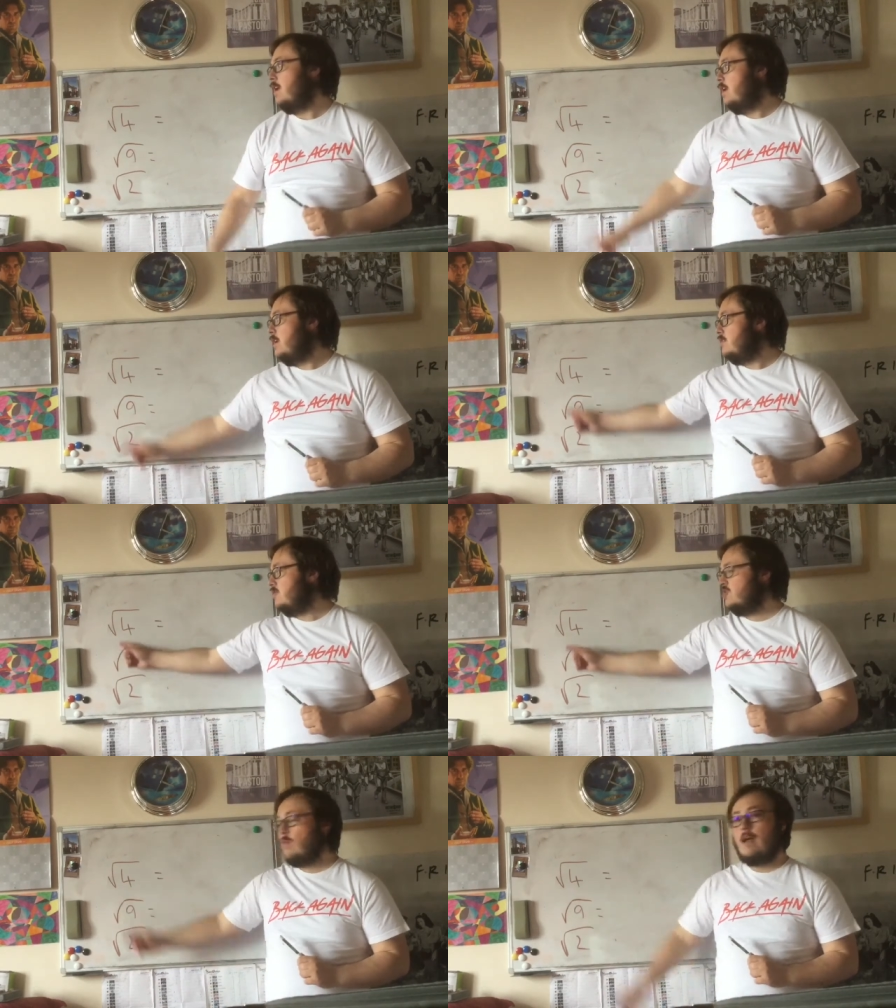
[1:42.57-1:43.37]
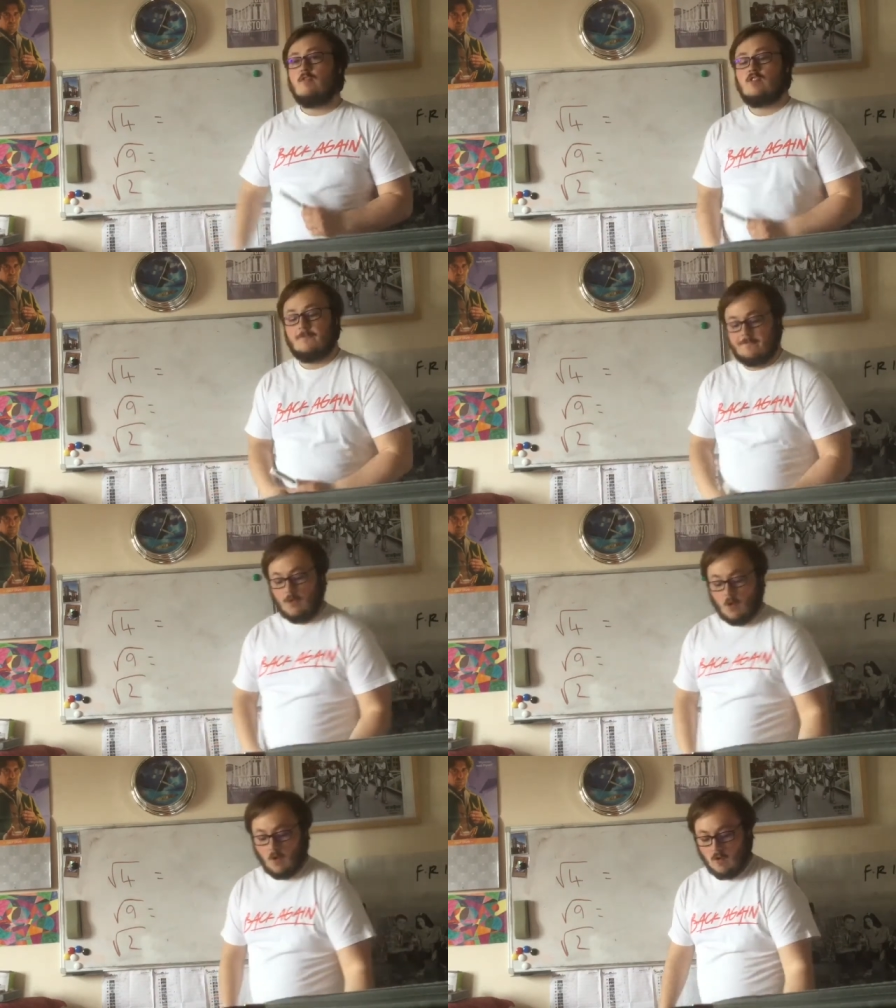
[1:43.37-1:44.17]
So the square root of
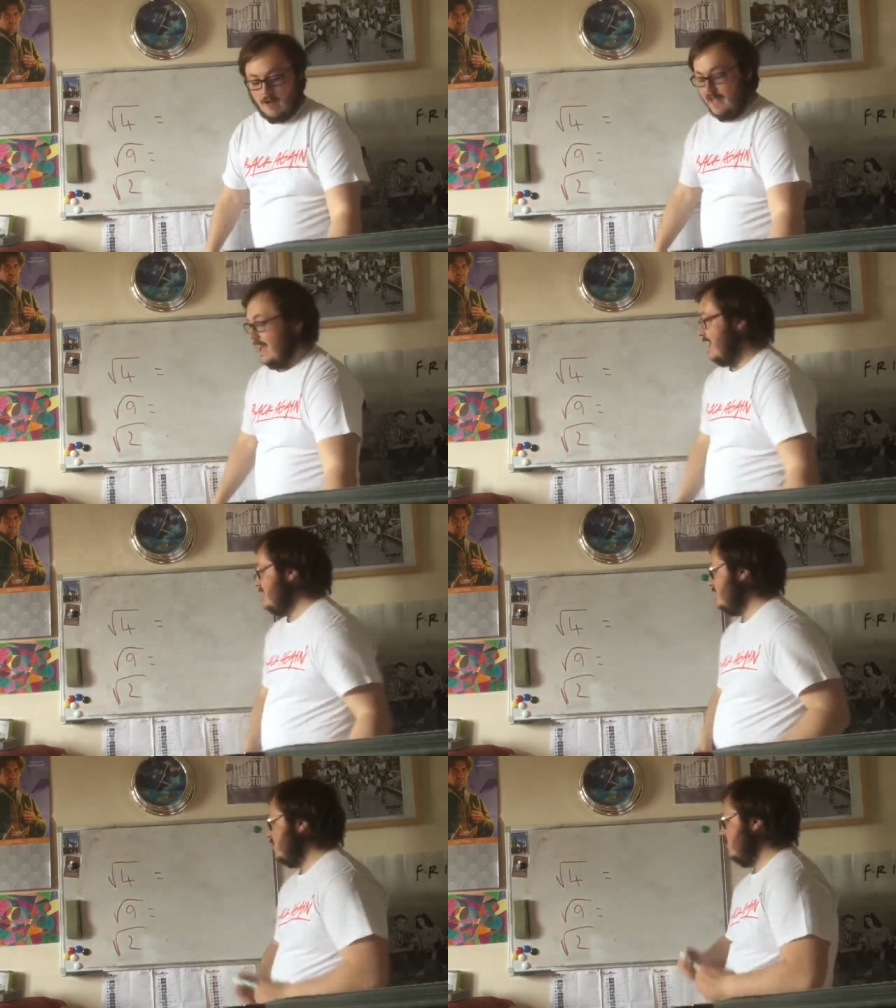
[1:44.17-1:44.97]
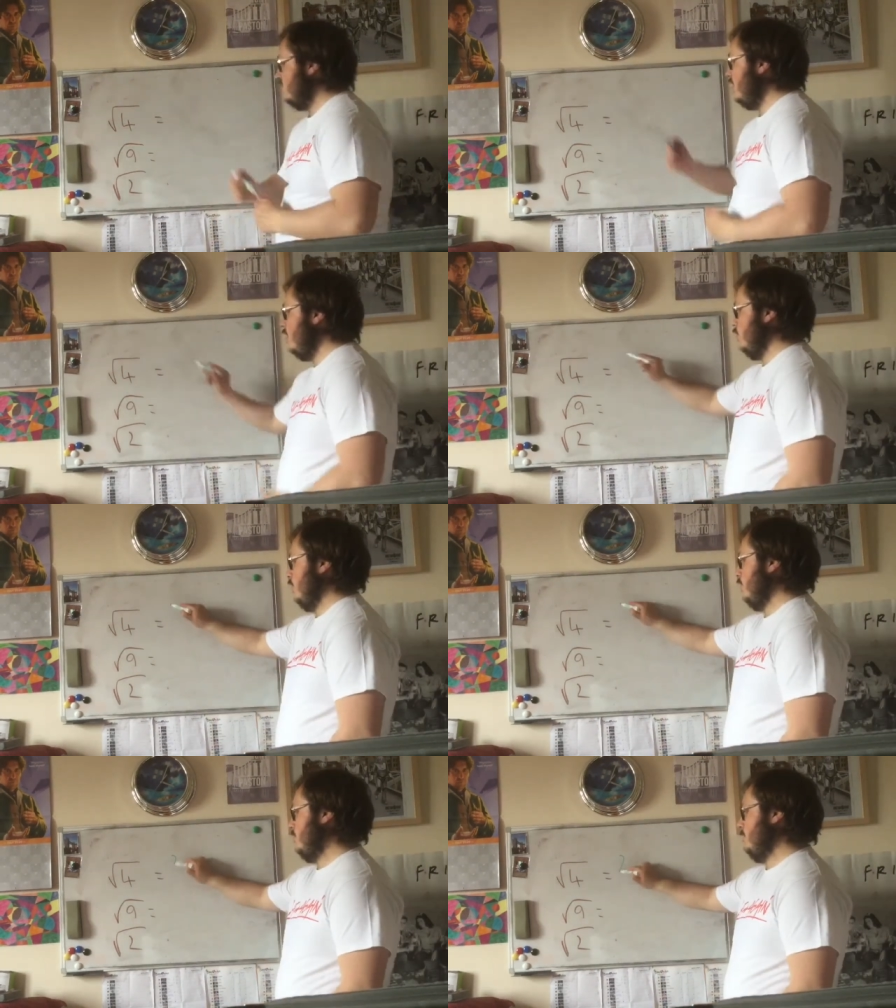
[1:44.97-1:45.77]
4 is 2,
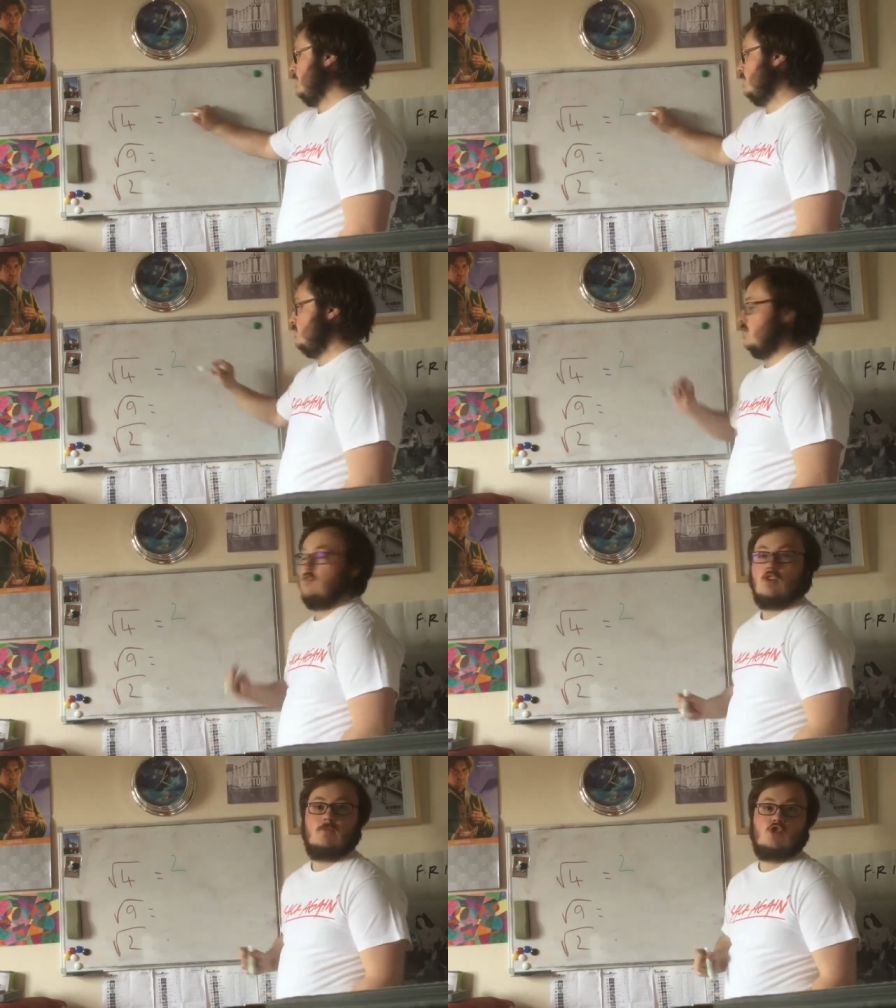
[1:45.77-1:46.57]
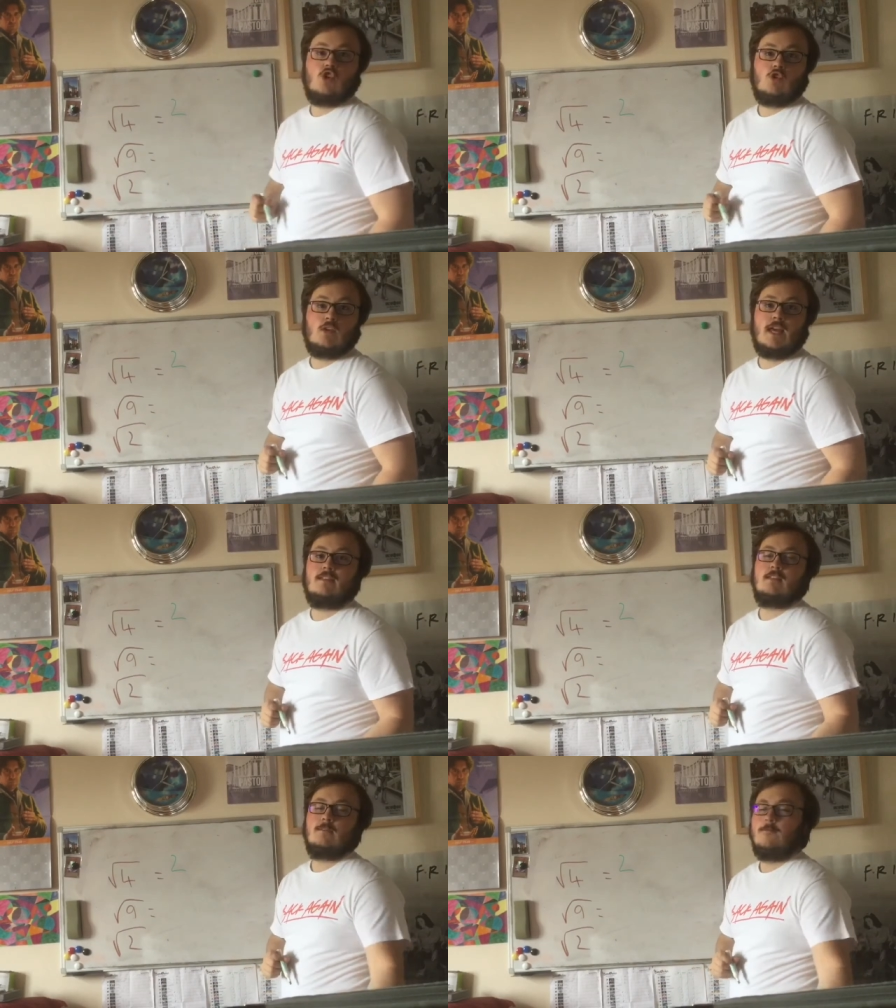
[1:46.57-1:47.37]
because 2 times 2 gets
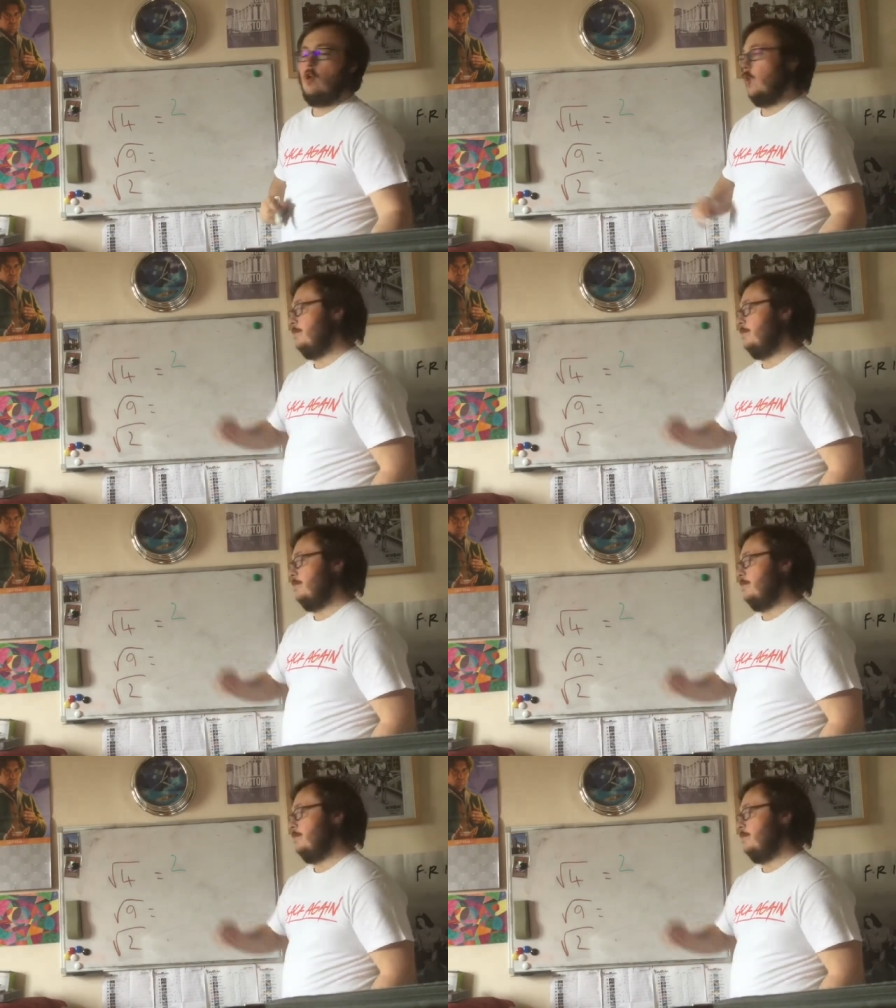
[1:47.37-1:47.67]
us 4.